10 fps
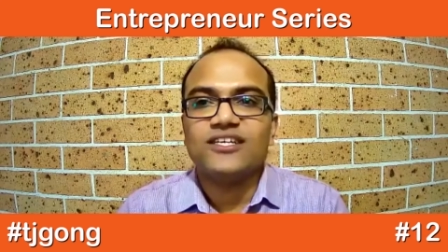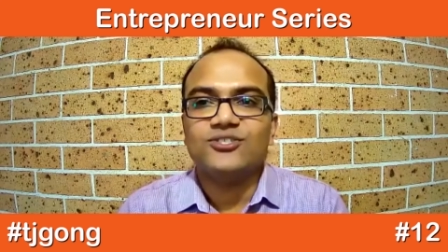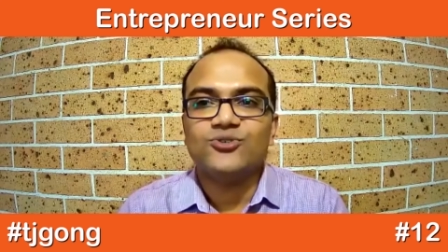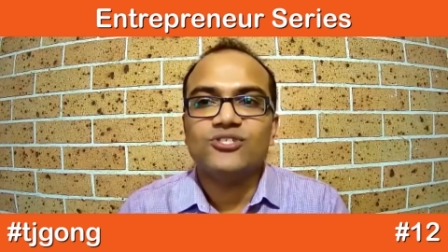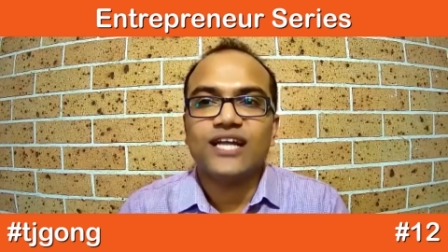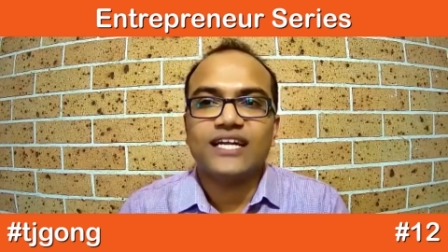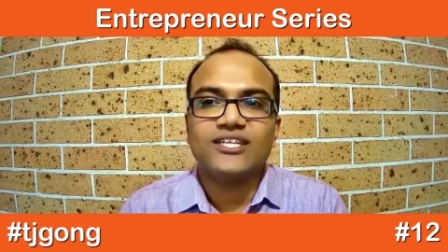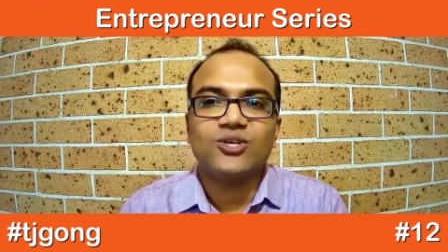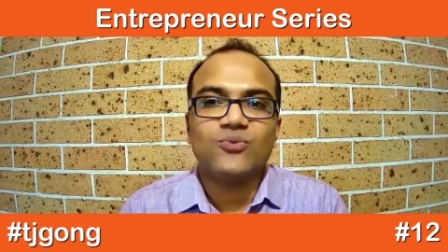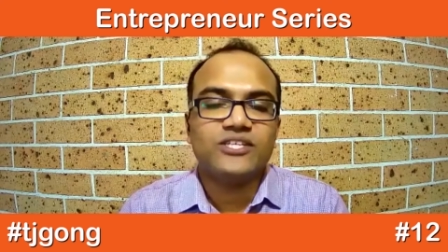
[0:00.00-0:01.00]
you
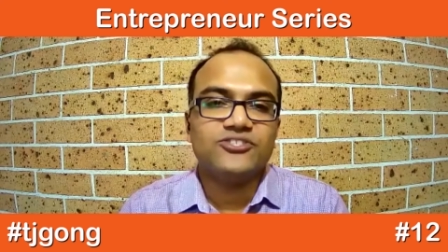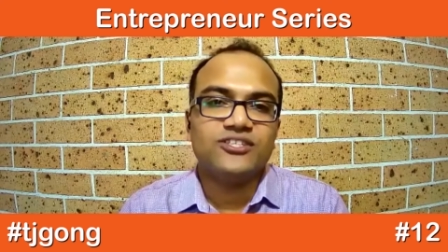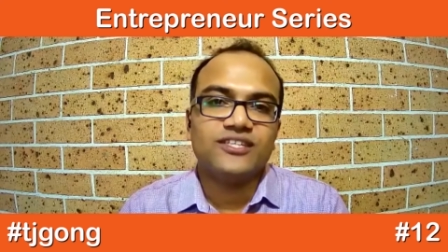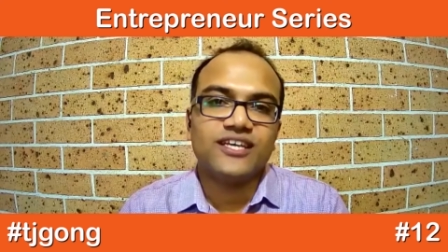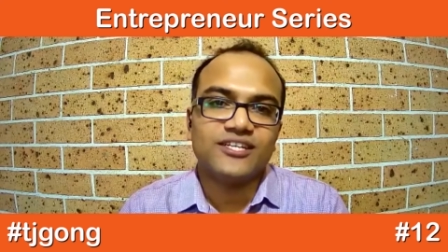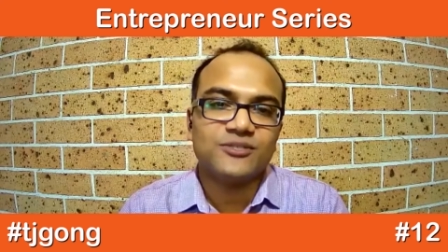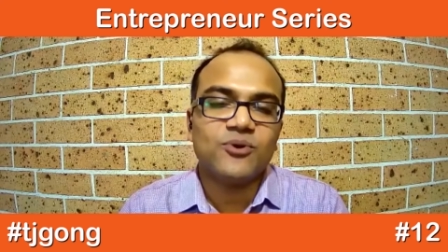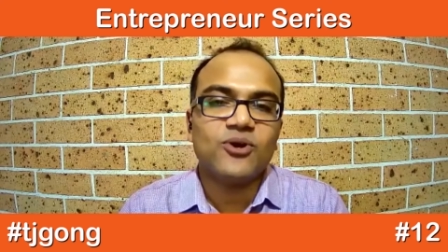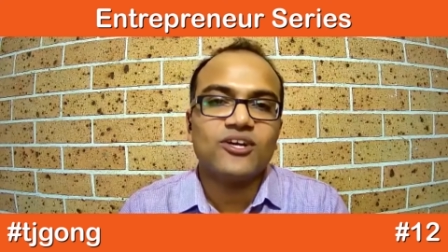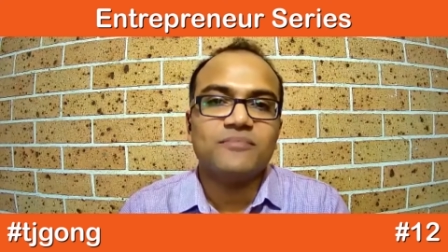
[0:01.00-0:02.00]
starting your venture, the
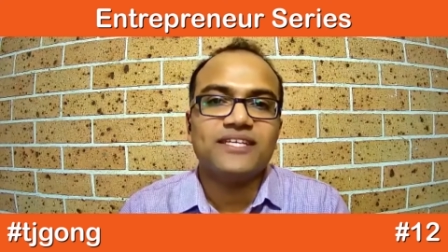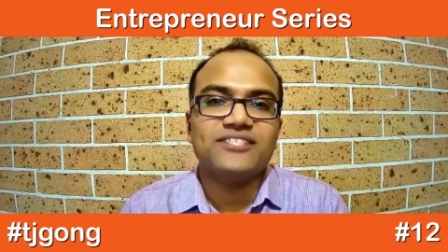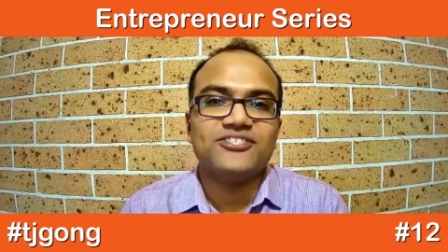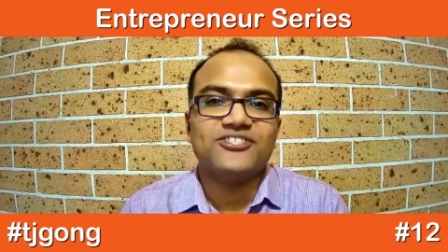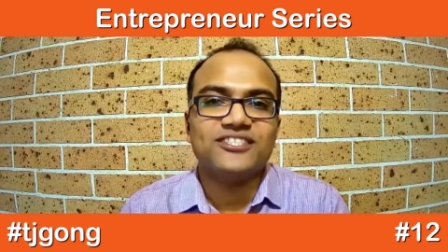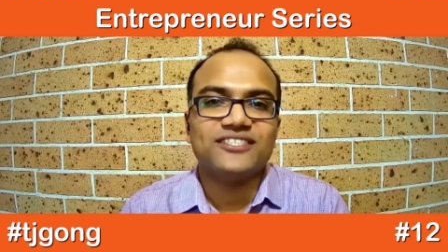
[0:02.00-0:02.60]
Unspoken Pitch?